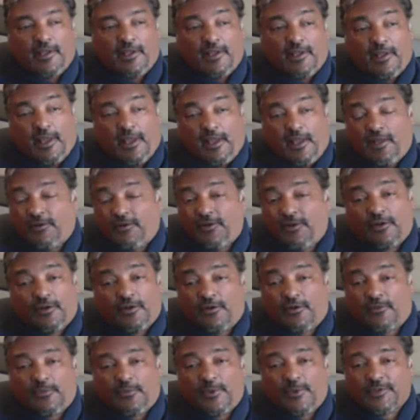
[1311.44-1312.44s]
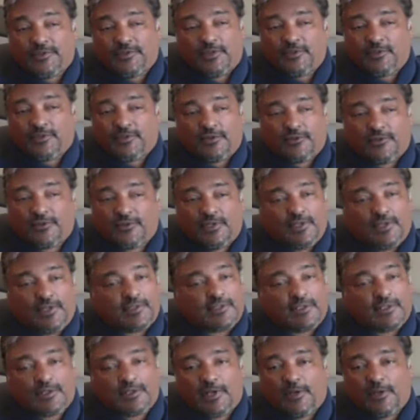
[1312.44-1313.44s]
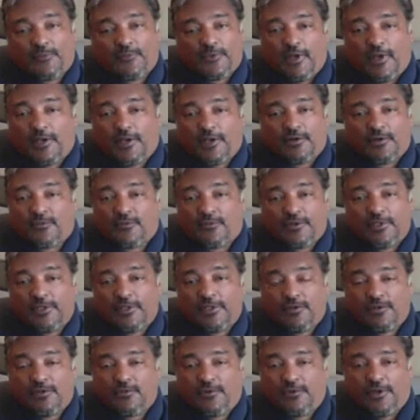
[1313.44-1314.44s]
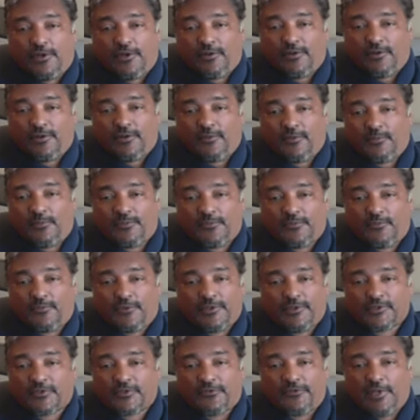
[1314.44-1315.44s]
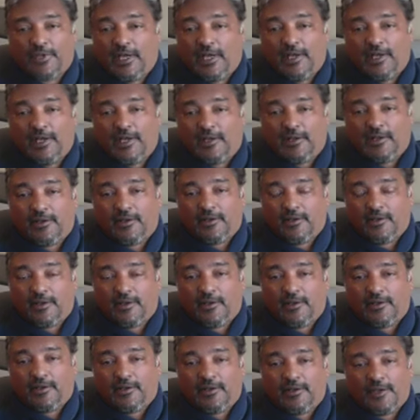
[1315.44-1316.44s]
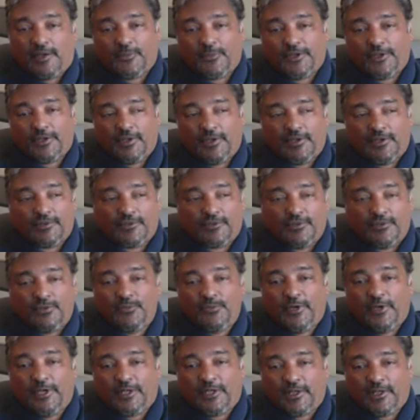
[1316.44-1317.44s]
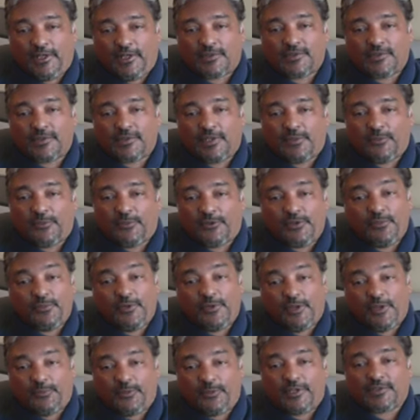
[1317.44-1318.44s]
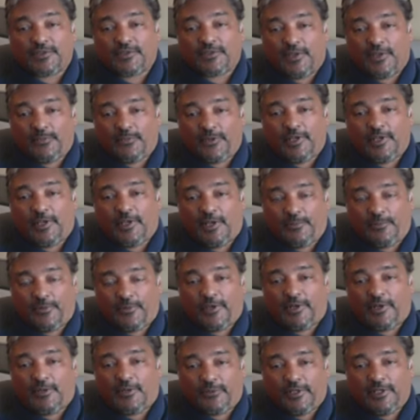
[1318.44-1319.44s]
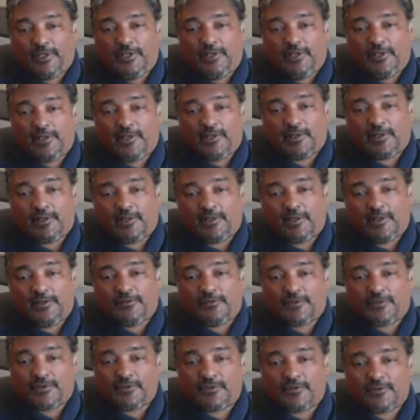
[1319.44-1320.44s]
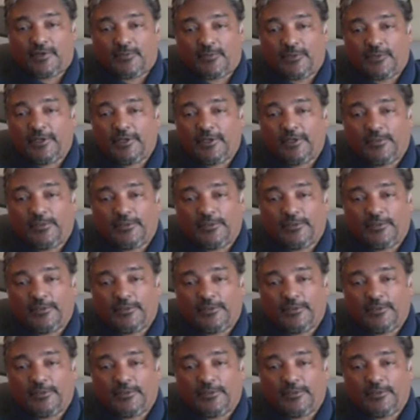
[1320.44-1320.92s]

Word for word: And you know, my sister says, look, I really don't want you to risk flying, not because you might get sick, but you might pick something up on a plane and give it to our mom.